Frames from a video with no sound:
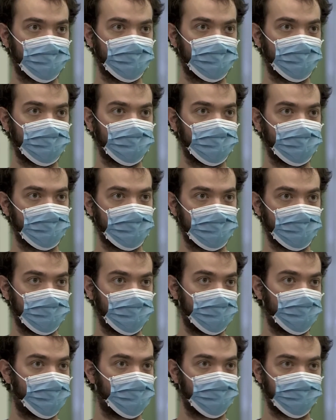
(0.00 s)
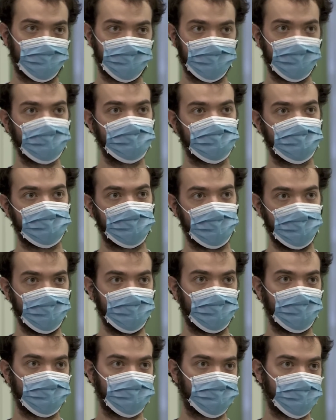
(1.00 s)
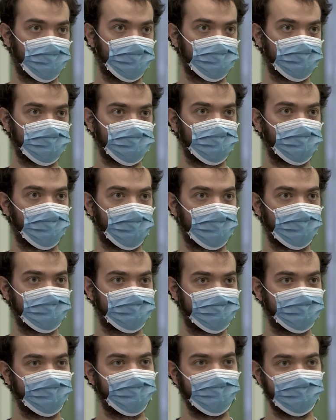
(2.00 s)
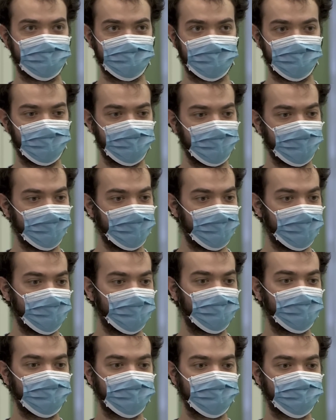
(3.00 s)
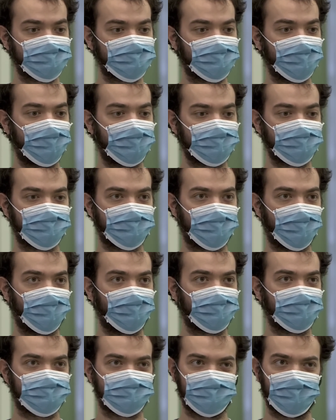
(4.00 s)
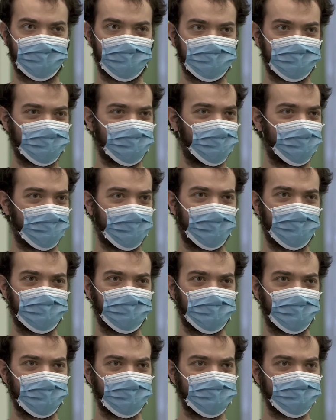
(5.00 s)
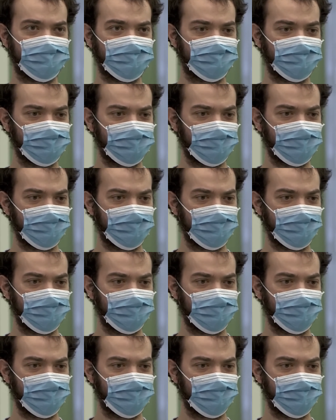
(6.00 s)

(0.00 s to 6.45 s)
can eat all the fish, the sharks you want. Yeah, it's a really good distractor for all the stuff that's going on because